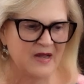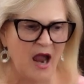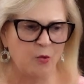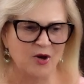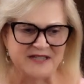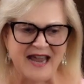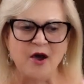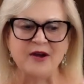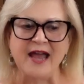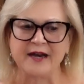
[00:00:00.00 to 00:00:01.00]
I worked
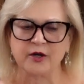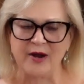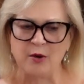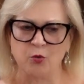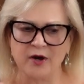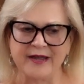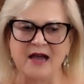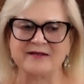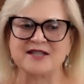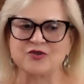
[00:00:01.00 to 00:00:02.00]
out, had a great
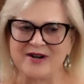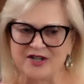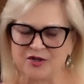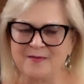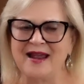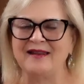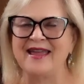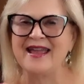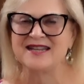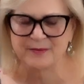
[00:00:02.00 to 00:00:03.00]
workout, stretched my
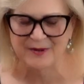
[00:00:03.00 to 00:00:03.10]
legs